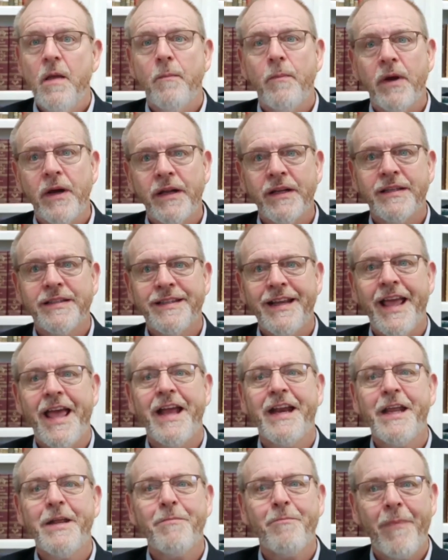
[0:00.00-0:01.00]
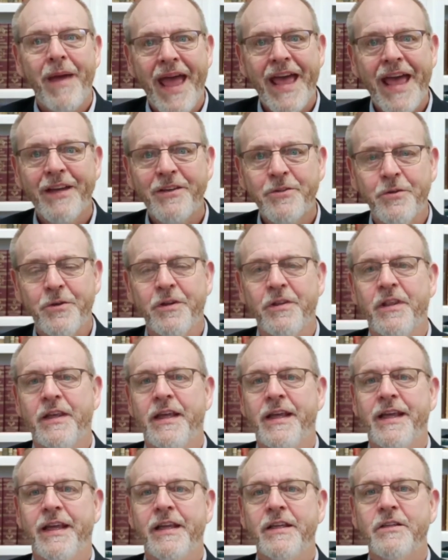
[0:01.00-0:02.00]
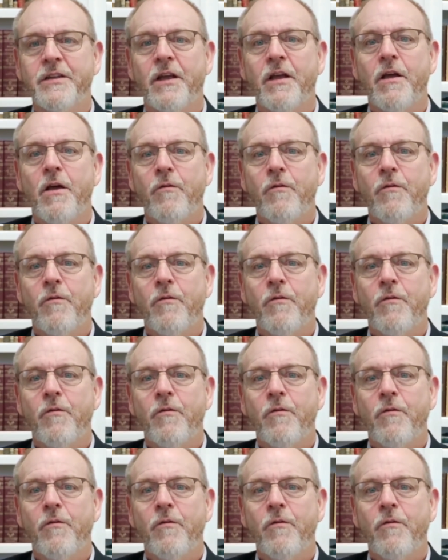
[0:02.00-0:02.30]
but instead he mastered these